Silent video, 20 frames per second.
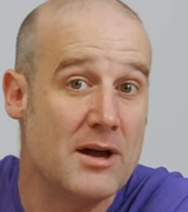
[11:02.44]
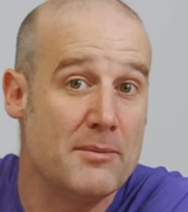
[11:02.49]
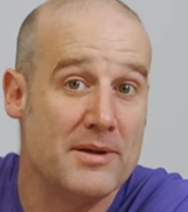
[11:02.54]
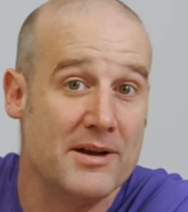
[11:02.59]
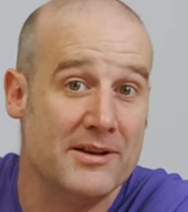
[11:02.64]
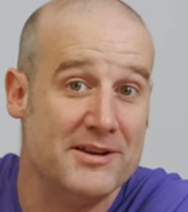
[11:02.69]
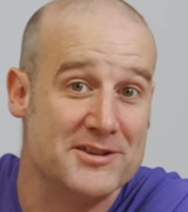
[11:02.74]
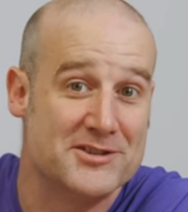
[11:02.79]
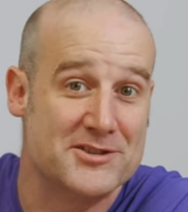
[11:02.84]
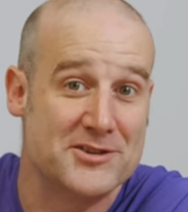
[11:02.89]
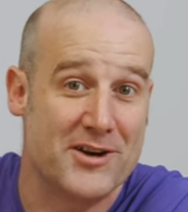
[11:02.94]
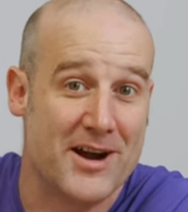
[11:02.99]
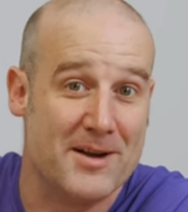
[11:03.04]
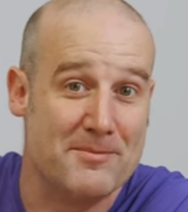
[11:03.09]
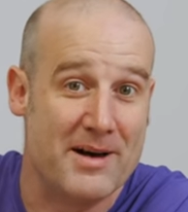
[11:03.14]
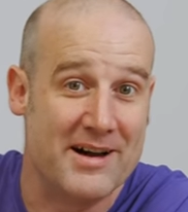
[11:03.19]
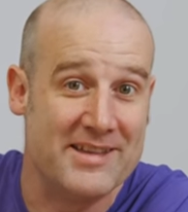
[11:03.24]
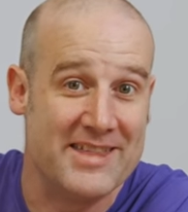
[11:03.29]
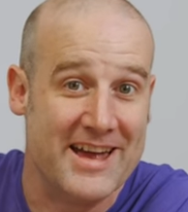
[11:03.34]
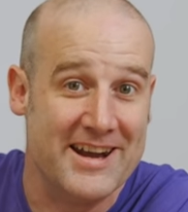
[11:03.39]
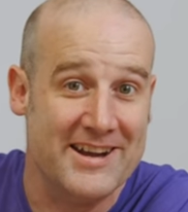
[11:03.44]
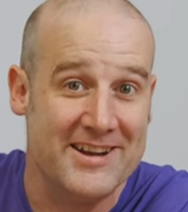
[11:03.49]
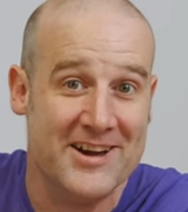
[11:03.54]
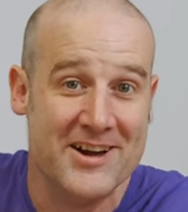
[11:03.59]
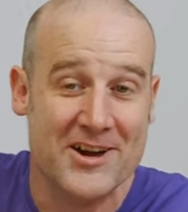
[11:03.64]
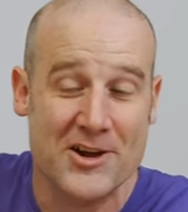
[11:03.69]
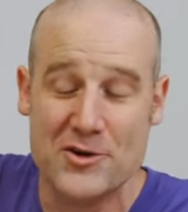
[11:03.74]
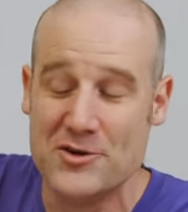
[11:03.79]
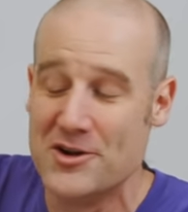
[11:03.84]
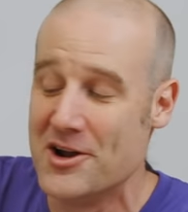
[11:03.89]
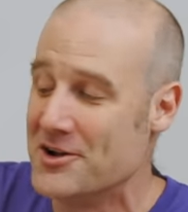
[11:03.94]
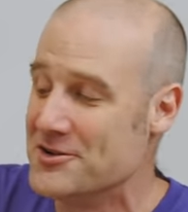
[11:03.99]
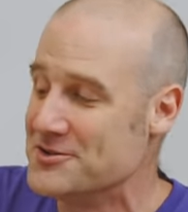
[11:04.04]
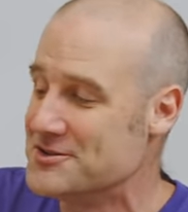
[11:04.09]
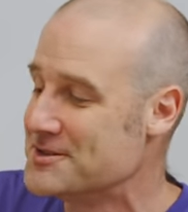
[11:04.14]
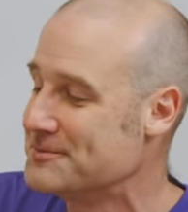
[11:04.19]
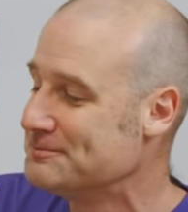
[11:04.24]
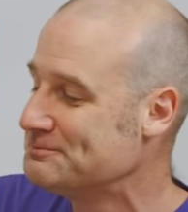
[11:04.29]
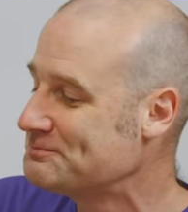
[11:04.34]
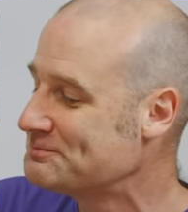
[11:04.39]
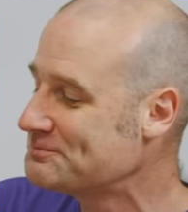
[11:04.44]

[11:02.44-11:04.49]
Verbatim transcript: I'll be on Instagram by then. Who knows?